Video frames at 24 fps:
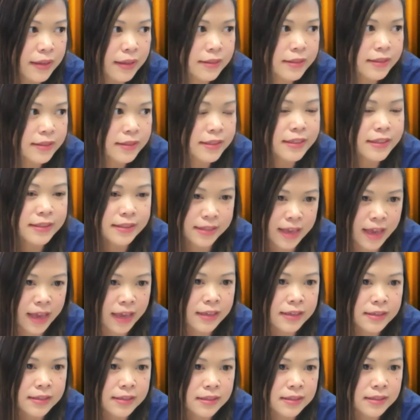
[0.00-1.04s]

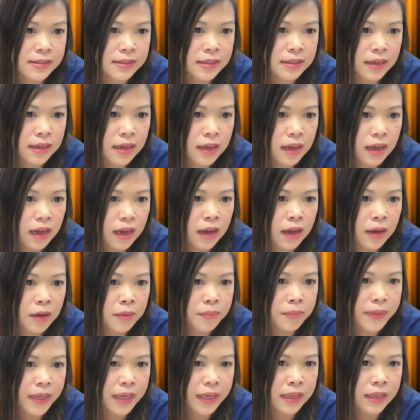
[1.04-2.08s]
success
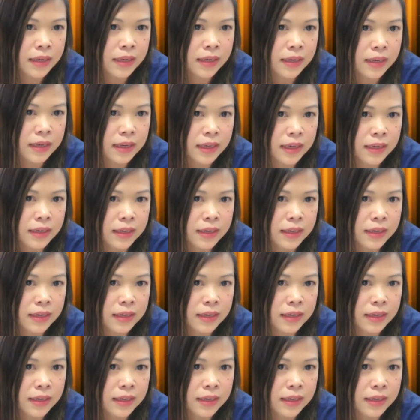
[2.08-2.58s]
in